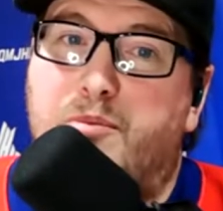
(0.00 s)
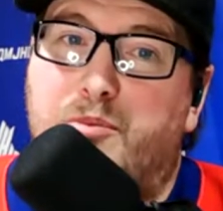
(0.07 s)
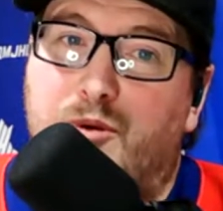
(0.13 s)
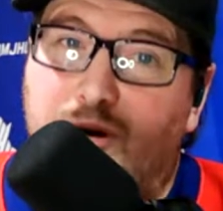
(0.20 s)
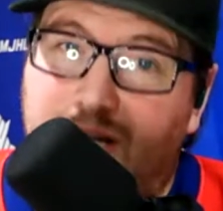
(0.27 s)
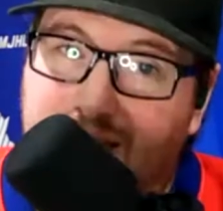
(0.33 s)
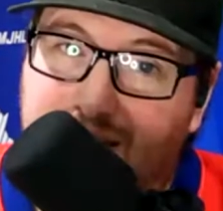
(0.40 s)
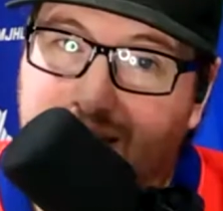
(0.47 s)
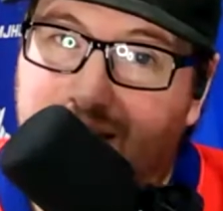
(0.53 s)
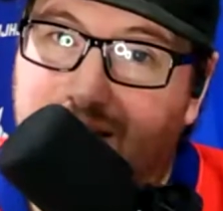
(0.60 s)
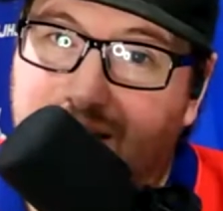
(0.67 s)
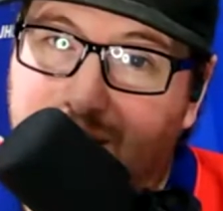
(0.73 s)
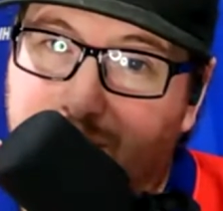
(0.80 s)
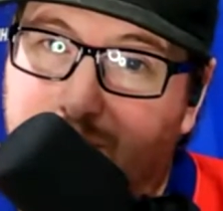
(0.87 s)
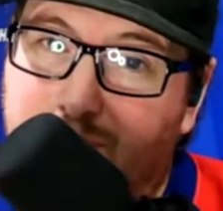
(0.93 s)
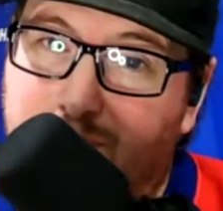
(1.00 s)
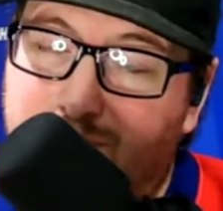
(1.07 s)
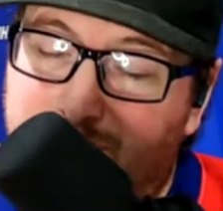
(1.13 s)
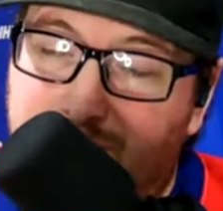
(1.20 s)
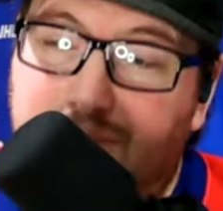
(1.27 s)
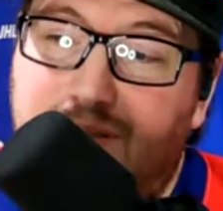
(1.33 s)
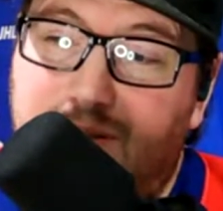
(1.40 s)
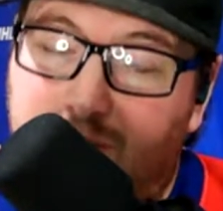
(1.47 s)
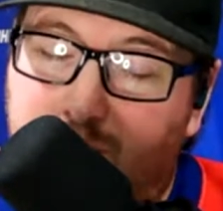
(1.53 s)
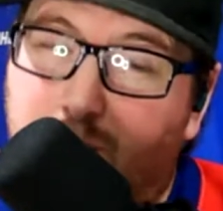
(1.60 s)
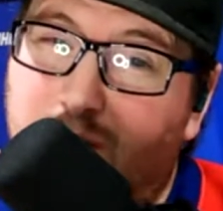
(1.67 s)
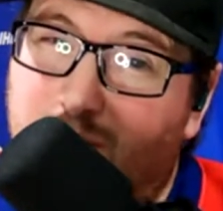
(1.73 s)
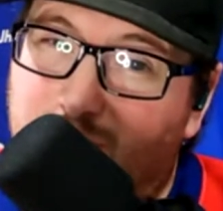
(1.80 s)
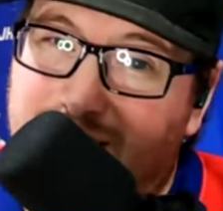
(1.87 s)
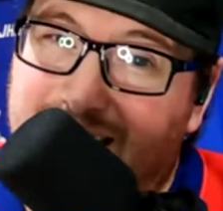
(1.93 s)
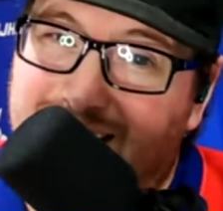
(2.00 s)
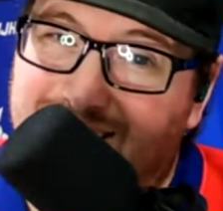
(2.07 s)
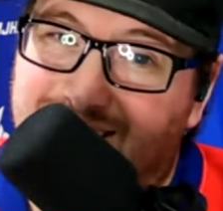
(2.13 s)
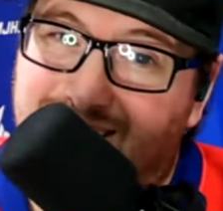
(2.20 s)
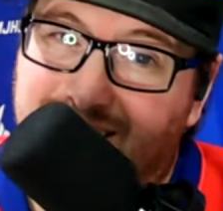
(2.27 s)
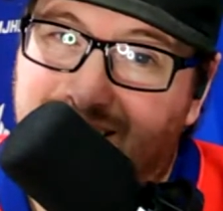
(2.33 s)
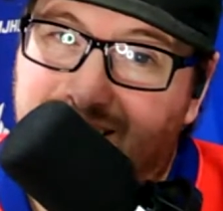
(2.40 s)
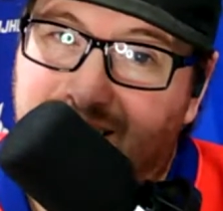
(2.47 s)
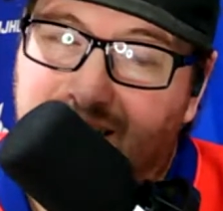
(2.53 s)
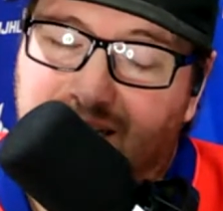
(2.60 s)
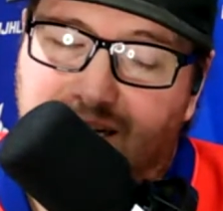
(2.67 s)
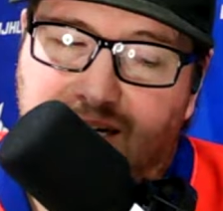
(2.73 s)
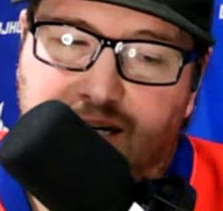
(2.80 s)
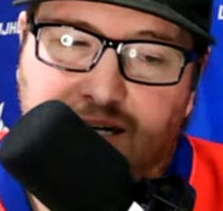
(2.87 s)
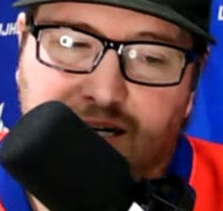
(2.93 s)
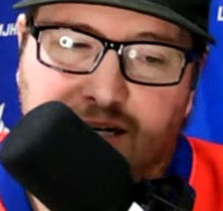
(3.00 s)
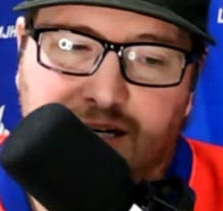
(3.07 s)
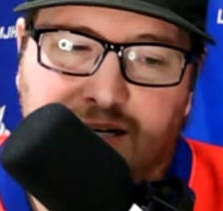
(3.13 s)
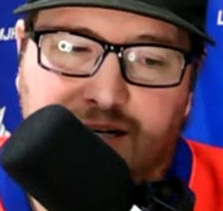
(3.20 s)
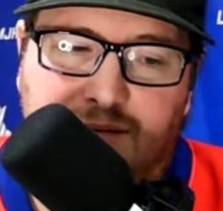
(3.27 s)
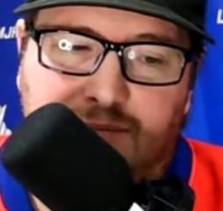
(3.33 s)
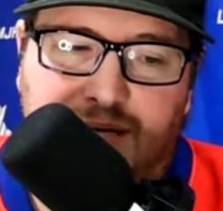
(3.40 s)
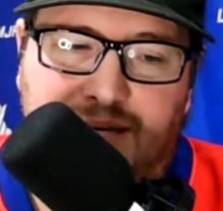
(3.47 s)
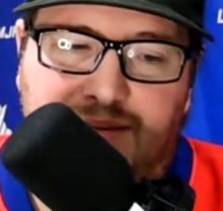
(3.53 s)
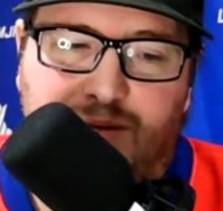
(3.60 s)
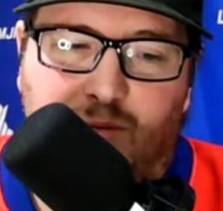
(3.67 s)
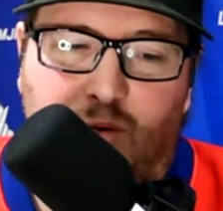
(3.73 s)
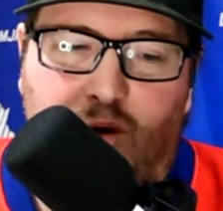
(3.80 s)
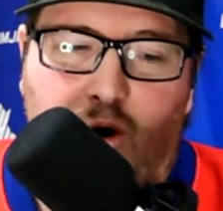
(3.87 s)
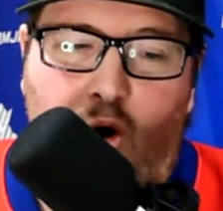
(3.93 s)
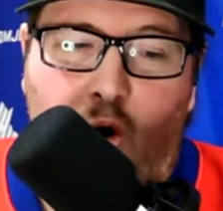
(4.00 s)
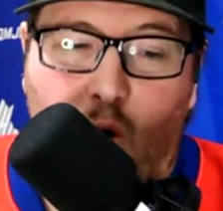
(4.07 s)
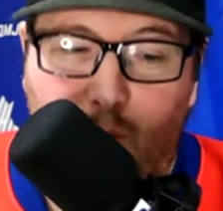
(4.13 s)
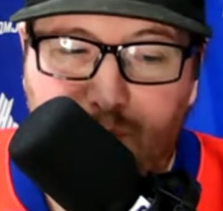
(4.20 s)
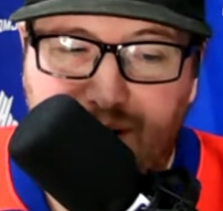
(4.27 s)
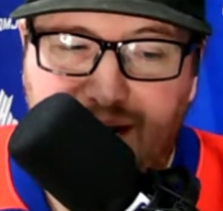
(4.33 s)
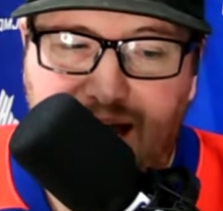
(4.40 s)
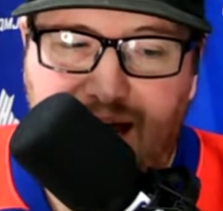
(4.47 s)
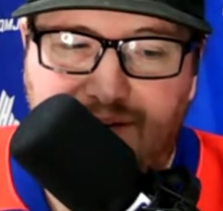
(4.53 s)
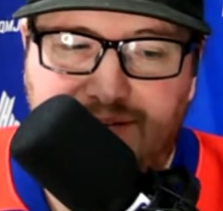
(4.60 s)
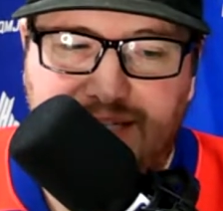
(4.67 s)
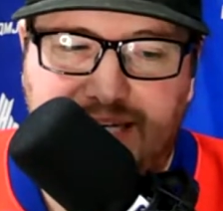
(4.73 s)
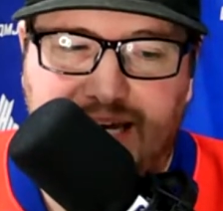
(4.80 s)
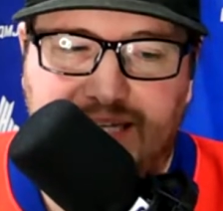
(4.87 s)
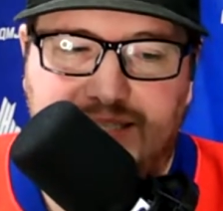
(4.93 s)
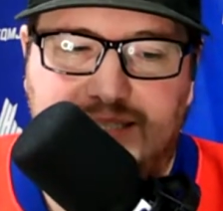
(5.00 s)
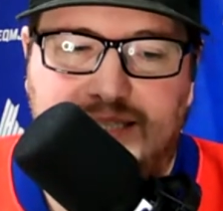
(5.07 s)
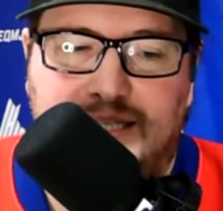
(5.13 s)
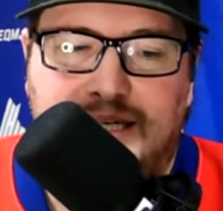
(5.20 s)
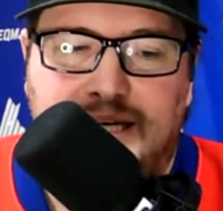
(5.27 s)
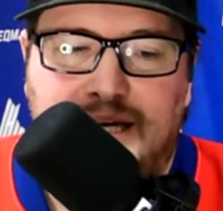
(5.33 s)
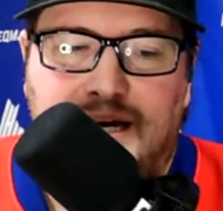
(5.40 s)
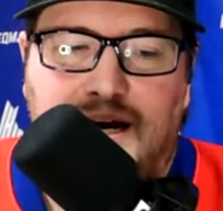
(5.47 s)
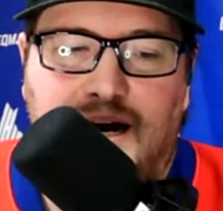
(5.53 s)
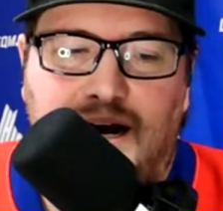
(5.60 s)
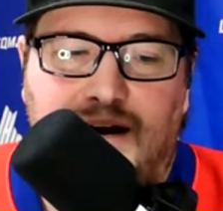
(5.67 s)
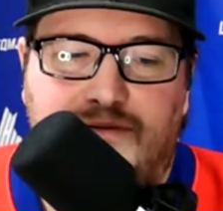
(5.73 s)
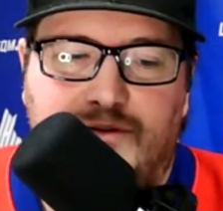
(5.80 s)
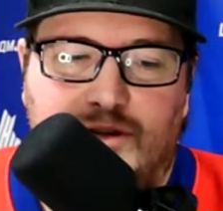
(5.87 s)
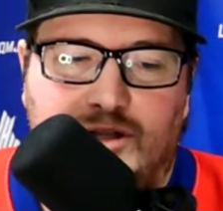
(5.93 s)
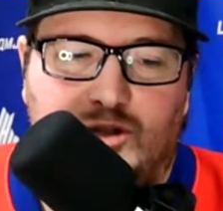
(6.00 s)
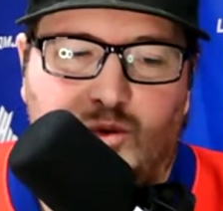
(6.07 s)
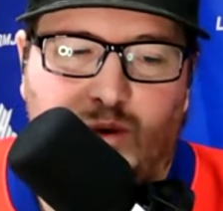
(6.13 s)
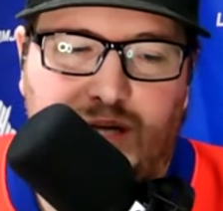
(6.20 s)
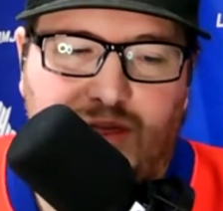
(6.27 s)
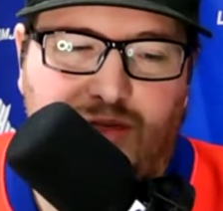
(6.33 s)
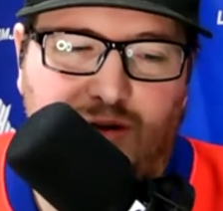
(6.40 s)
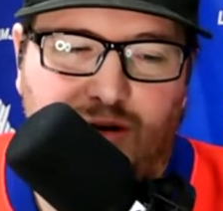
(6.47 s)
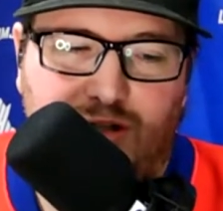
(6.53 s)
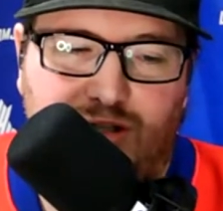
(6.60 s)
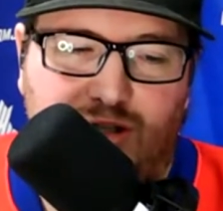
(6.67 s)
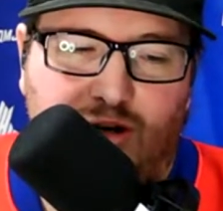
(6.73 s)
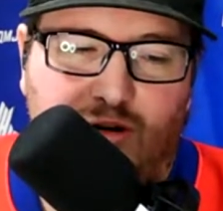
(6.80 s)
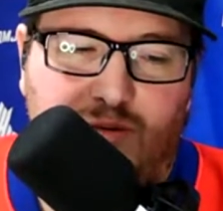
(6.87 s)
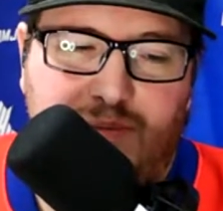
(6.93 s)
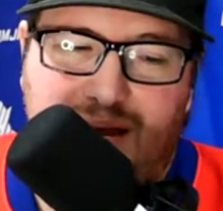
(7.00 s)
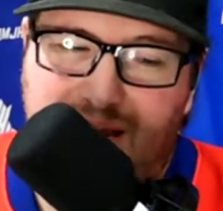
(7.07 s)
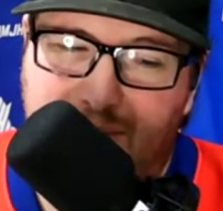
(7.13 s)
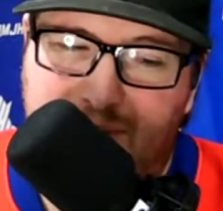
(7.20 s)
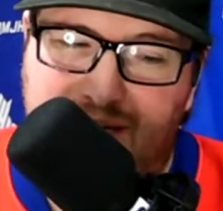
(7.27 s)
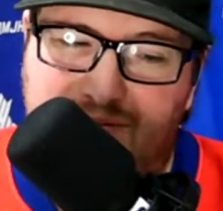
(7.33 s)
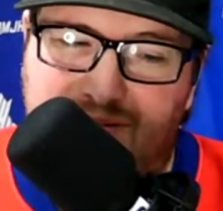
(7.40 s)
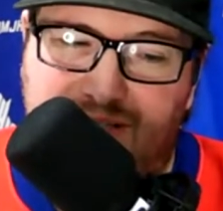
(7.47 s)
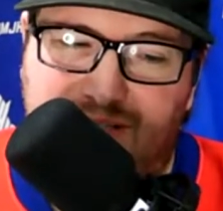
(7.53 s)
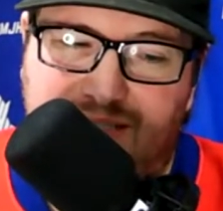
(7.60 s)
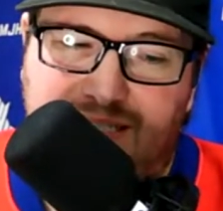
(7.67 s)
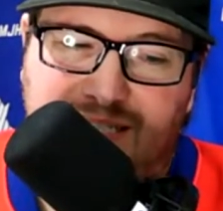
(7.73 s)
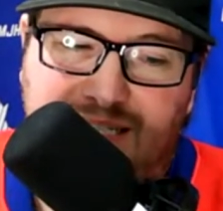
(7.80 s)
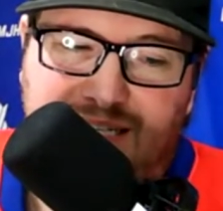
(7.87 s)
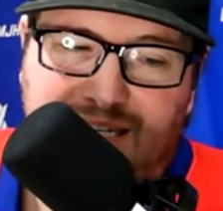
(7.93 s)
It's a pretty good guest. And then we're hoping to have a guest for the 23rd show, maybe even